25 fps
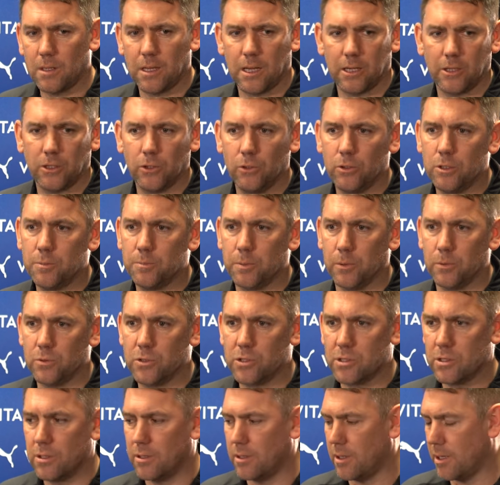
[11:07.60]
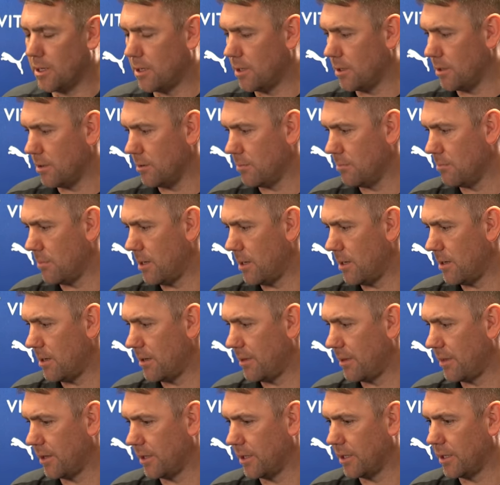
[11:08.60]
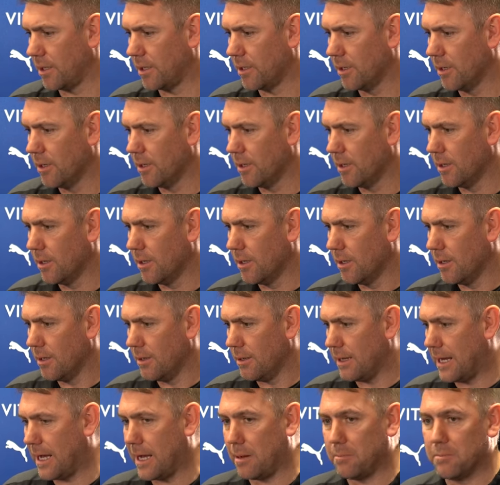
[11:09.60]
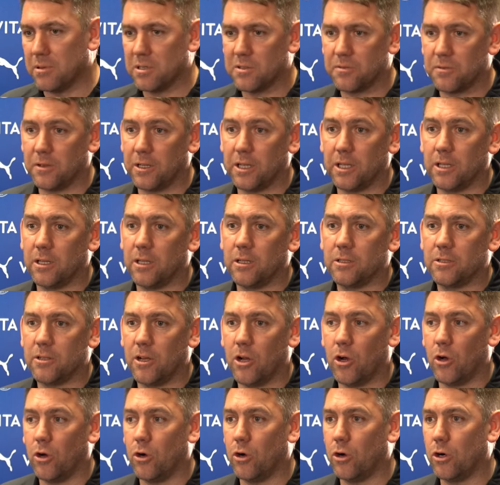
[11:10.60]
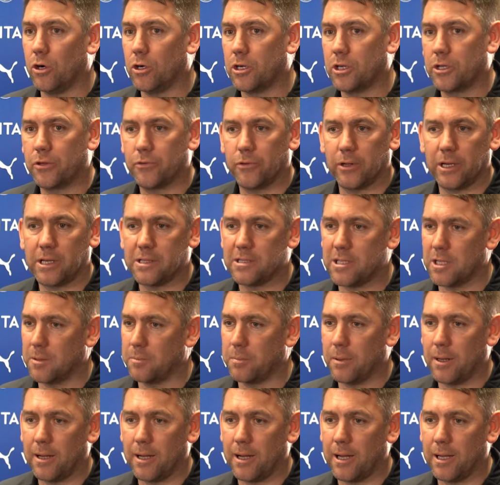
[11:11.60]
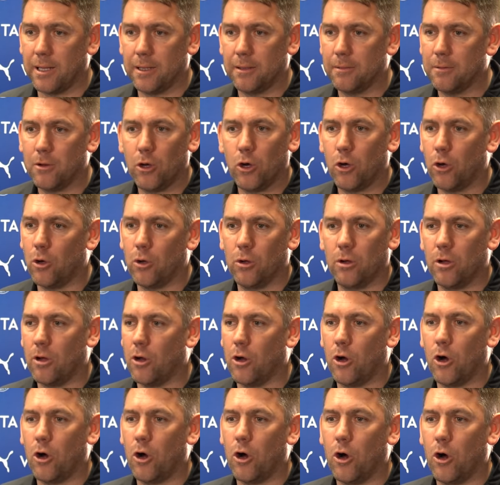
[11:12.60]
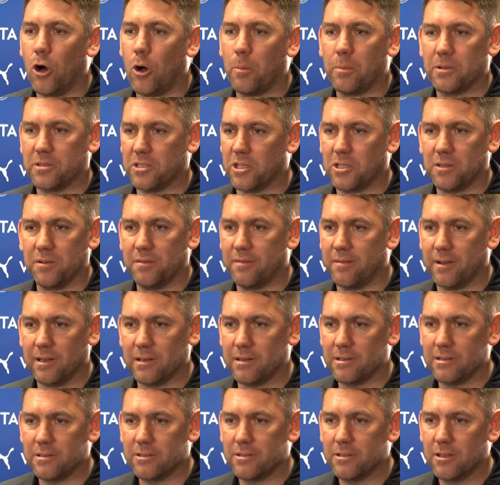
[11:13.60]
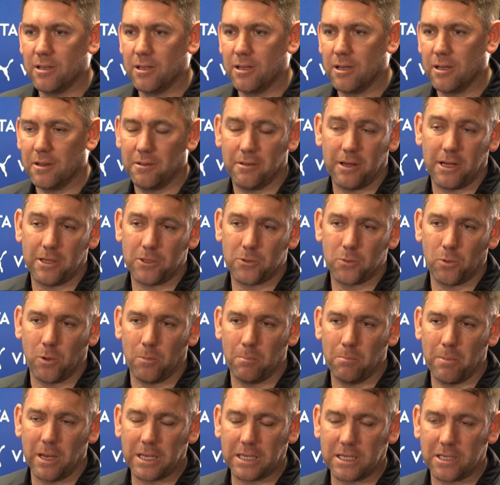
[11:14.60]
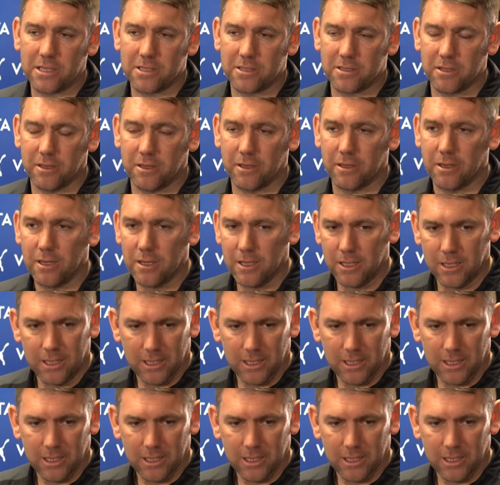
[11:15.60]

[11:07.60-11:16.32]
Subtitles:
Yeah, huge boost. I think atmospheres are created by opposition fans. That's what makes the